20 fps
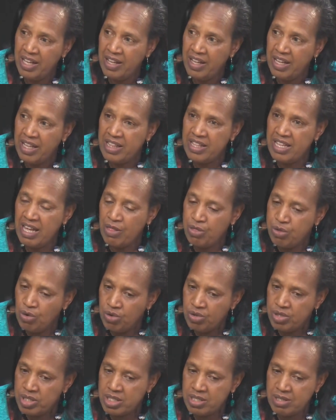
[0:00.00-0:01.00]
There are
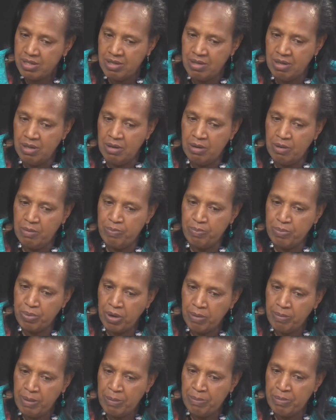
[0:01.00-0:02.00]
those
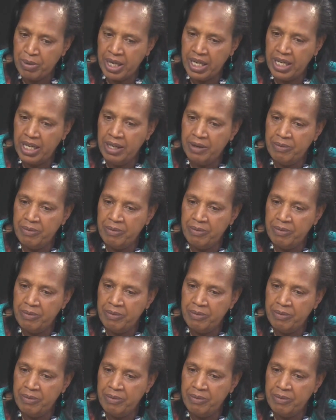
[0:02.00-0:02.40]
probably